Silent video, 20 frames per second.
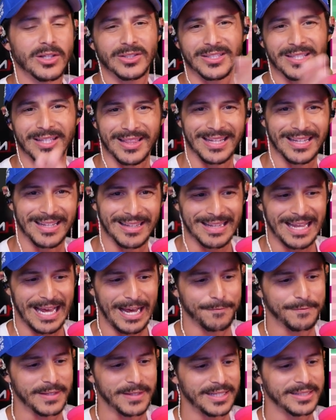To the
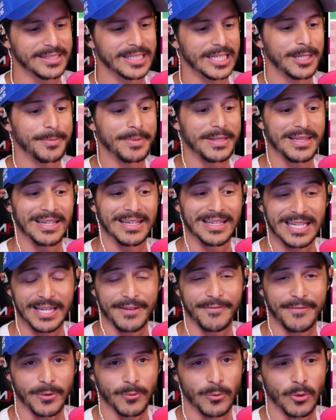left is going to be the
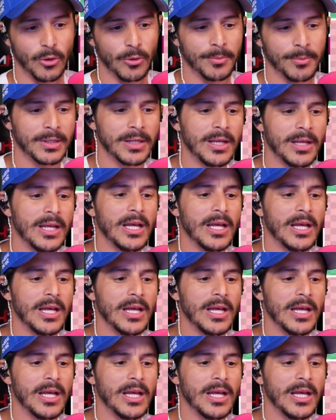living room.